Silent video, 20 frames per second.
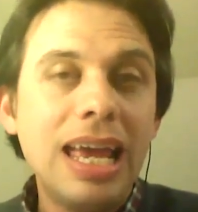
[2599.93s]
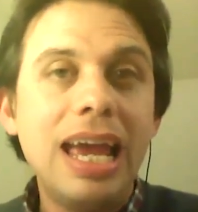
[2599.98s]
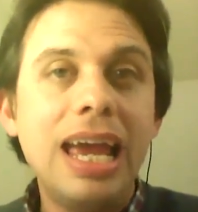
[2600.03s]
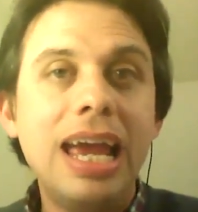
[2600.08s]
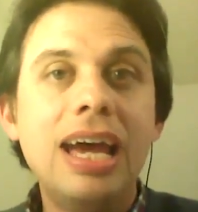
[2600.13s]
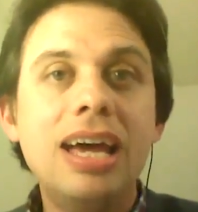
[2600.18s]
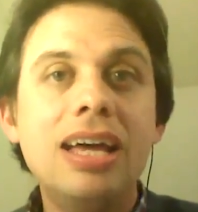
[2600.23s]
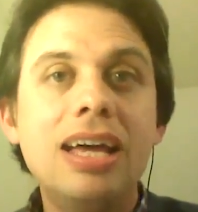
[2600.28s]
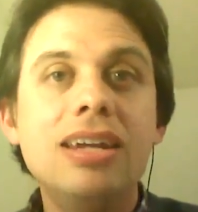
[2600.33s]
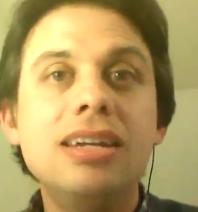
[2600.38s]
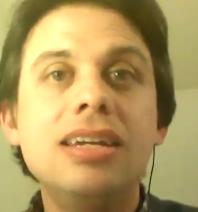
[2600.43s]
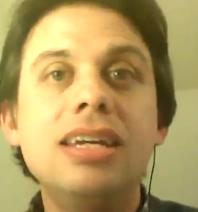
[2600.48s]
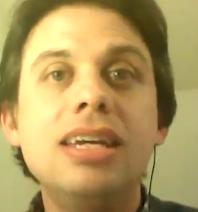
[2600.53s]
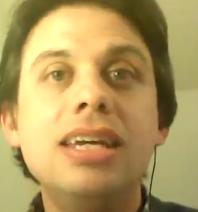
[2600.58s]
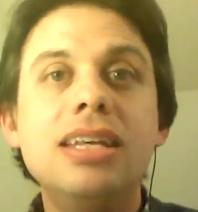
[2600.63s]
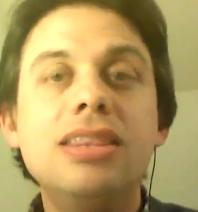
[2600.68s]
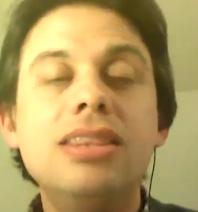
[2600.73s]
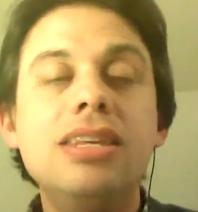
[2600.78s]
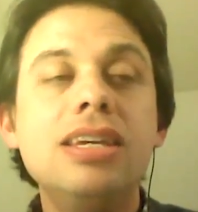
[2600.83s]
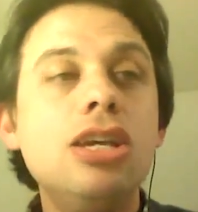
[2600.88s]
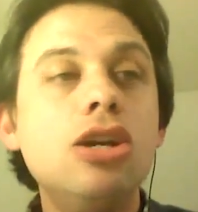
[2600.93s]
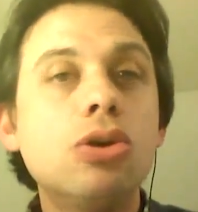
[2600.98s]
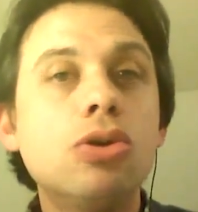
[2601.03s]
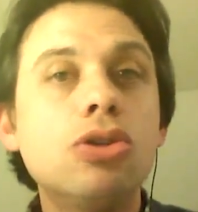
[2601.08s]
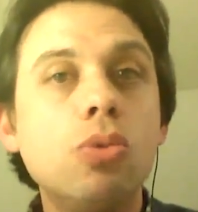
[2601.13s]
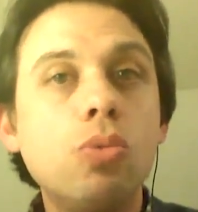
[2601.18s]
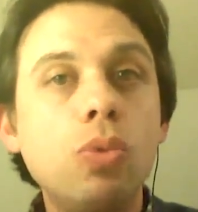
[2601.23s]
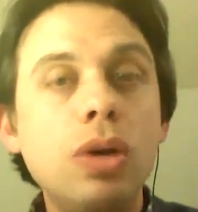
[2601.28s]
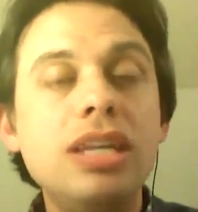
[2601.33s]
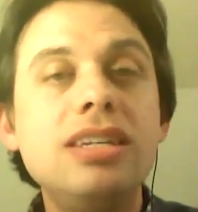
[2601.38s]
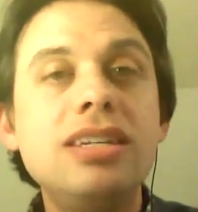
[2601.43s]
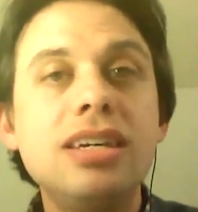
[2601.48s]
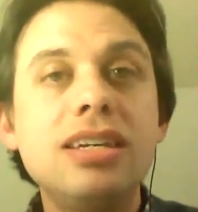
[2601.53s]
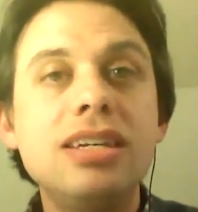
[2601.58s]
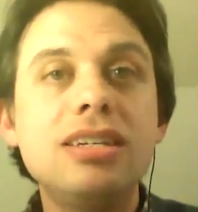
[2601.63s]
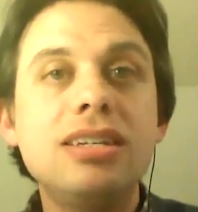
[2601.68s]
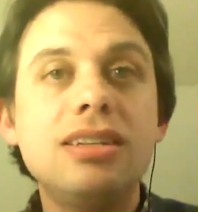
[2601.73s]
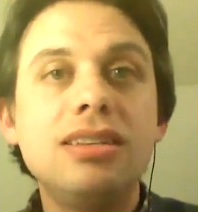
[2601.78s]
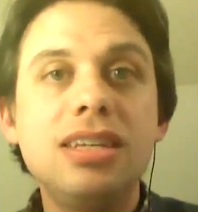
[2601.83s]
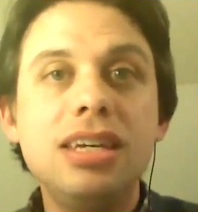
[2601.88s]
And in the year that we
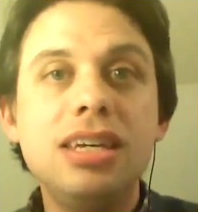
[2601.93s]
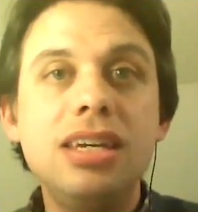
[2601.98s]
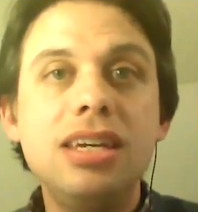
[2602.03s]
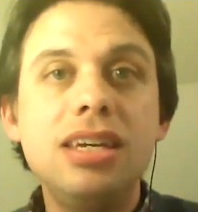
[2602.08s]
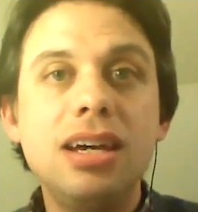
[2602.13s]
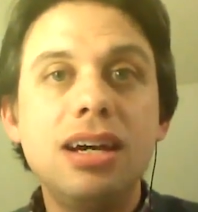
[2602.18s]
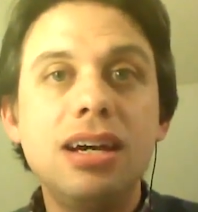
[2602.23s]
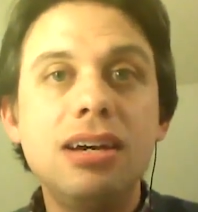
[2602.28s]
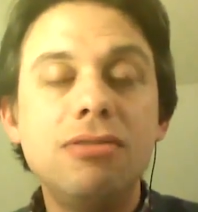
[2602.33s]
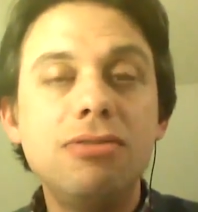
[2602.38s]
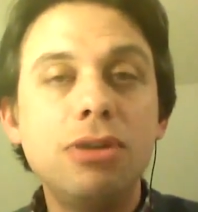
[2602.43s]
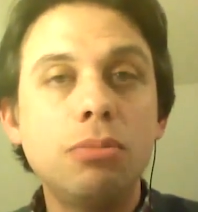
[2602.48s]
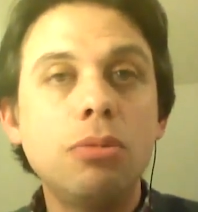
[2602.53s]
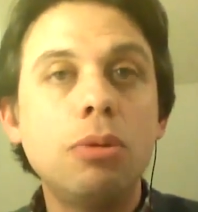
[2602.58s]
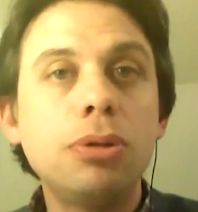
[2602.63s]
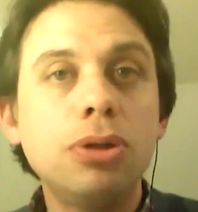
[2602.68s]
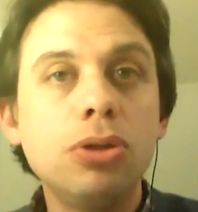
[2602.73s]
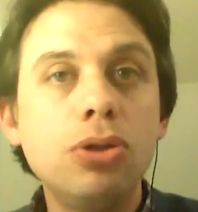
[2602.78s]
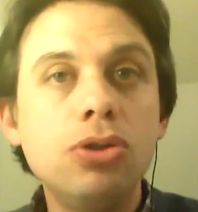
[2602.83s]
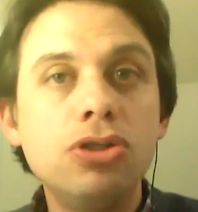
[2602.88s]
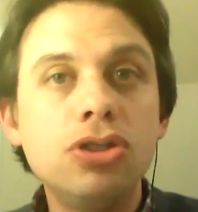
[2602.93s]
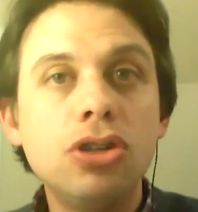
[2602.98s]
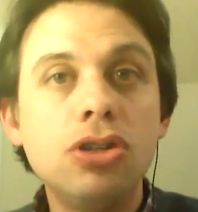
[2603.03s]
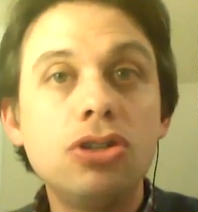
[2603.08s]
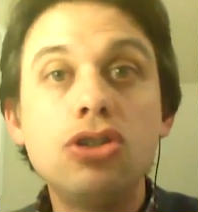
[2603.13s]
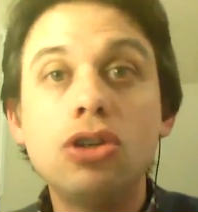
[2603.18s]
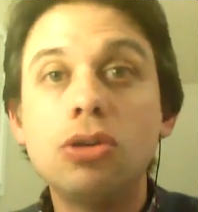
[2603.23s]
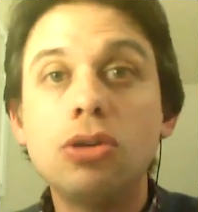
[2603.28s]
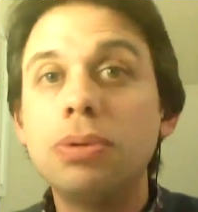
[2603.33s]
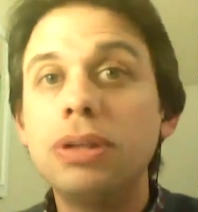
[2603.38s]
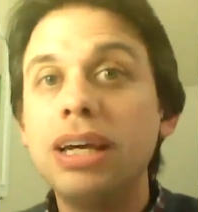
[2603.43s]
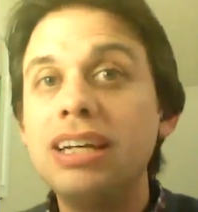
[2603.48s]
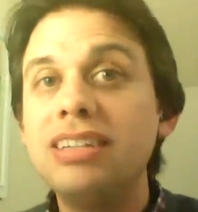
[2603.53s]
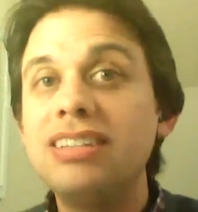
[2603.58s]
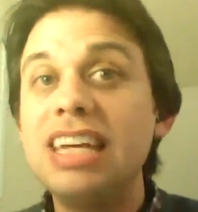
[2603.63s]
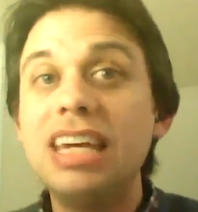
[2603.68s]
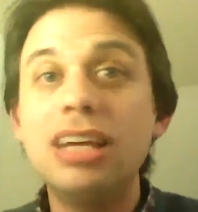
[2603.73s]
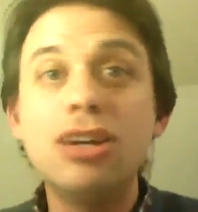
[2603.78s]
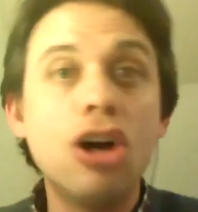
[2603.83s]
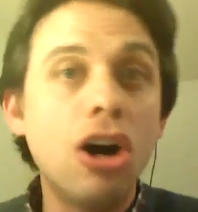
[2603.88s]
did it, the uh, Filmapalooza took
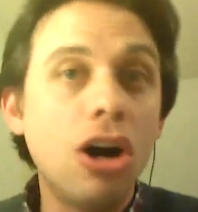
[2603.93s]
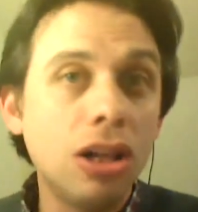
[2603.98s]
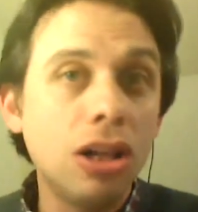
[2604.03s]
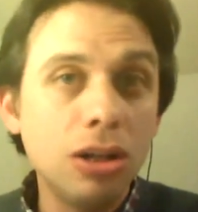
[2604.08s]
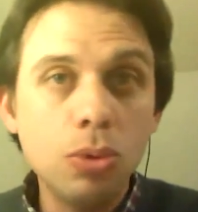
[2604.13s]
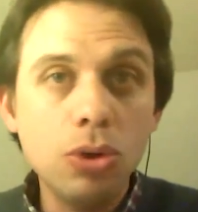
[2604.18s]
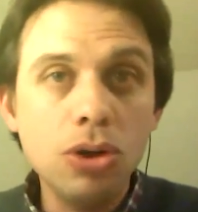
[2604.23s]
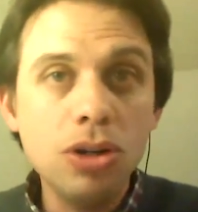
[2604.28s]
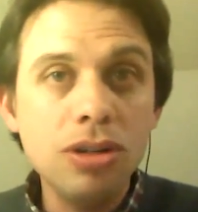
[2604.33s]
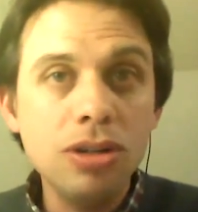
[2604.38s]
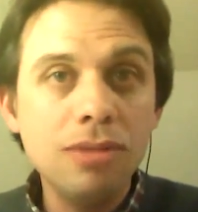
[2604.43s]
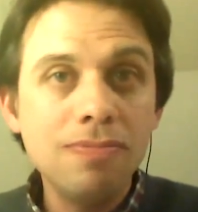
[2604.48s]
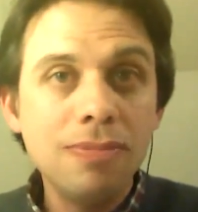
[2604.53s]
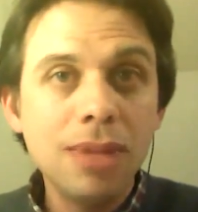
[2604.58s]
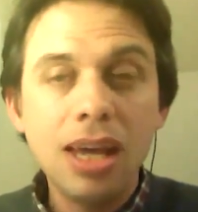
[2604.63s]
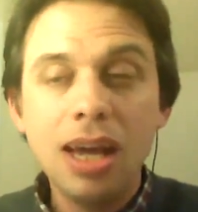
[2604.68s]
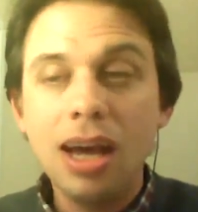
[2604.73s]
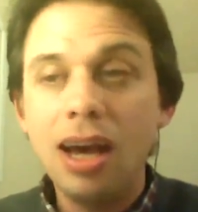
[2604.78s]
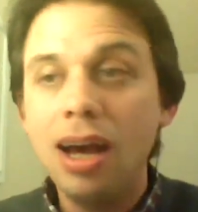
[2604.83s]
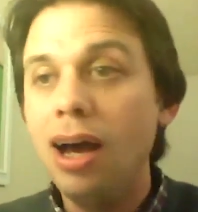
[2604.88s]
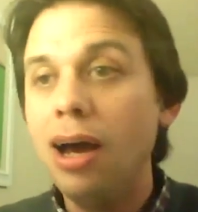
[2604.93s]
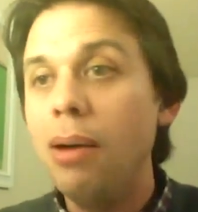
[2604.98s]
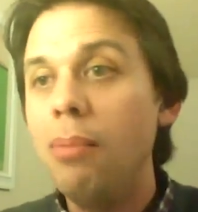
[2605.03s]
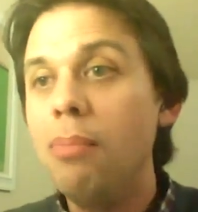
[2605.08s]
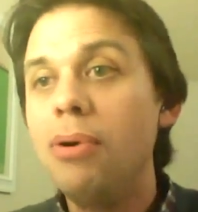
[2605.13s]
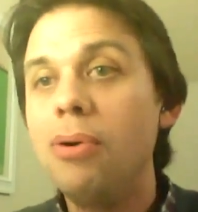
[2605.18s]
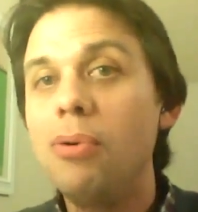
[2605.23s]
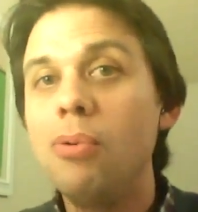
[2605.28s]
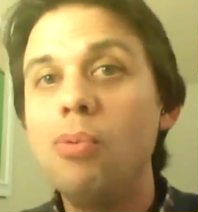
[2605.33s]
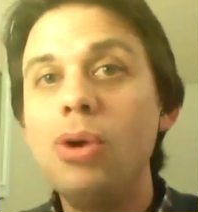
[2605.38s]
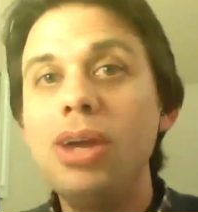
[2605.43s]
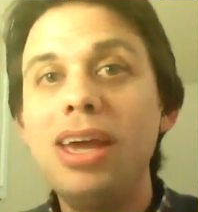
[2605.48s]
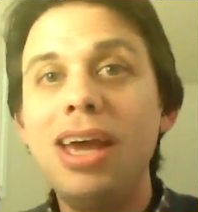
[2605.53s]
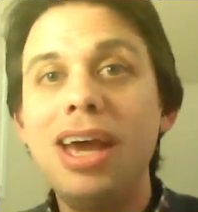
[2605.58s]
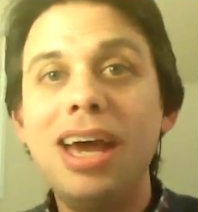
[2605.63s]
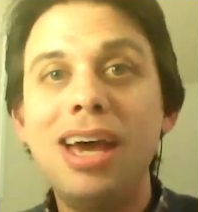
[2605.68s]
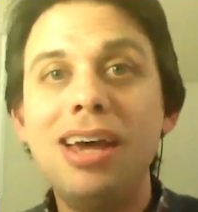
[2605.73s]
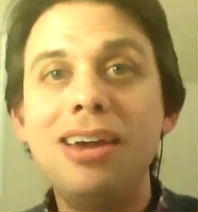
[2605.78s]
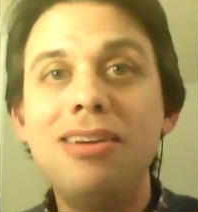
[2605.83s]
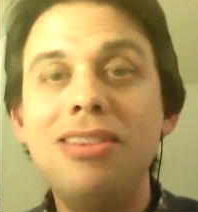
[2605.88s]
place in Hollywood. Um, we
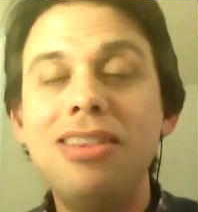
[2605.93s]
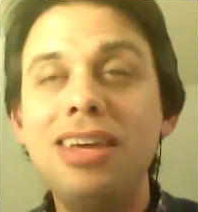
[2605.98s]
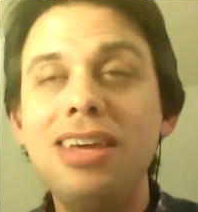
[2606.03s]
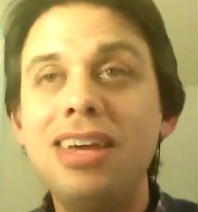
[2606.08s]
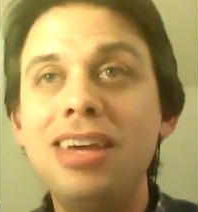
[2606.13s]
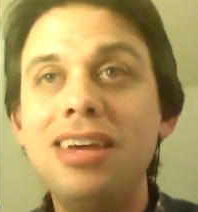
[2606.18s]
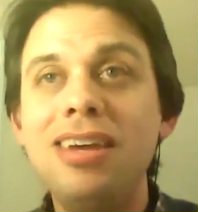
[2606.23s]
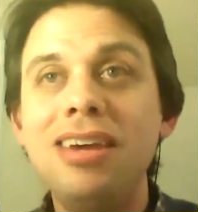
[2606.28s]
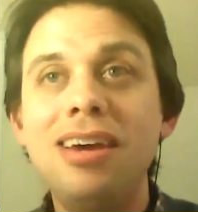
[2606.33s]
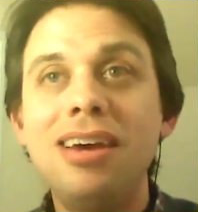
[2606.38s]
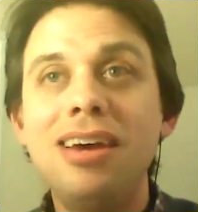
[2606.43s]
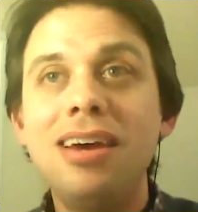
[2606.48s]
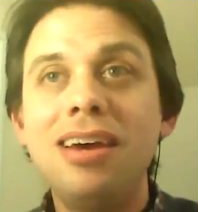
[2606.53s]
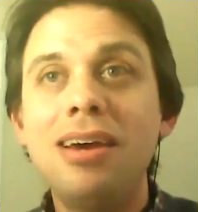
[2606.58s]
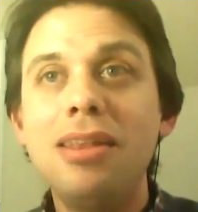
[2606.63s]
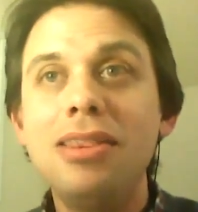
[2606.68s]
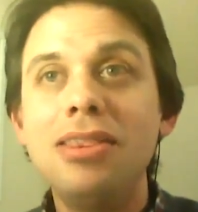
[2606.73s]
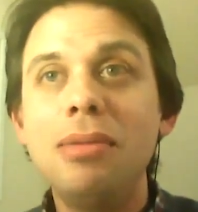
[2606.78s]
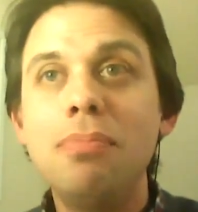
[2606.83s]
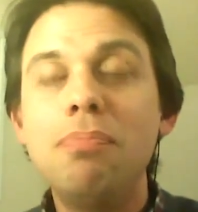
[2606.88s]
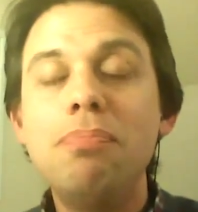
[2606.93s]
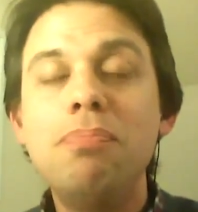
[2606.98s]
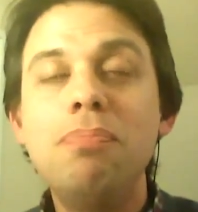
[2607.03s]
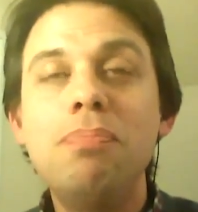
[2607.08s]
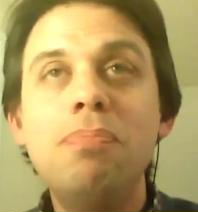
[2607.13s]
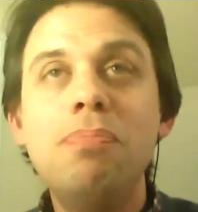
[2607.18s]
had the the